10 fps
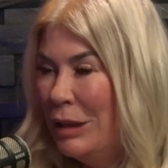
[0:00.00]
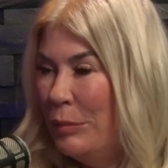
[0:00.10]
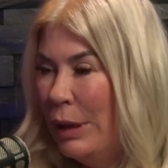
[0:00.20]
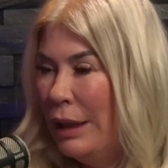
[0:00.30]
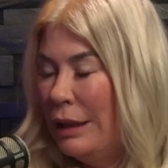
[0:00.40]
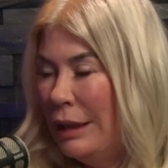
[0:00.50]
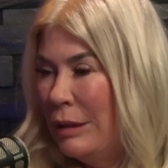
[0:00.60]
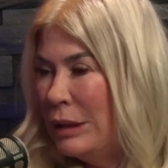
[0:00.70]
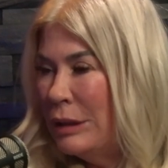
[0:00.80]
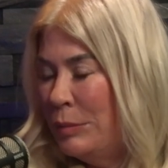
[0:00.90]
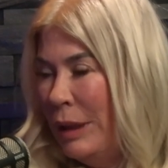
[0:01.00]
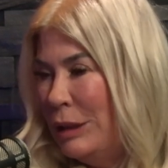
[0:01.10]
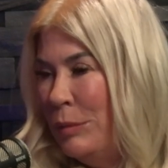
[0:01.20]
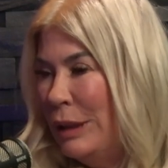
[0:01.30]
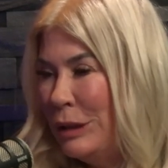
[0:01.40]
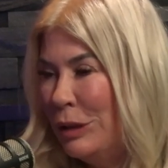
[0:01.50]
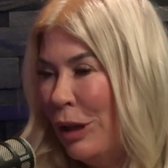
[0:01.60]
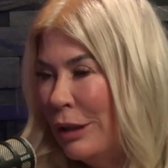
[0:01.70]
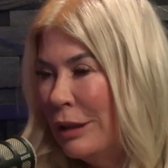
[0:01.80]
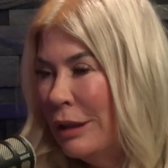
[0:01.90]
But it just makes me
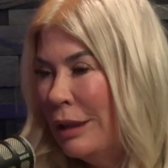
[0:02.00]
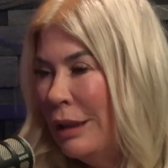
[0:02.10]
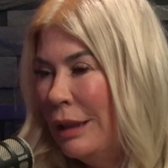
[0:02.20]
stronger.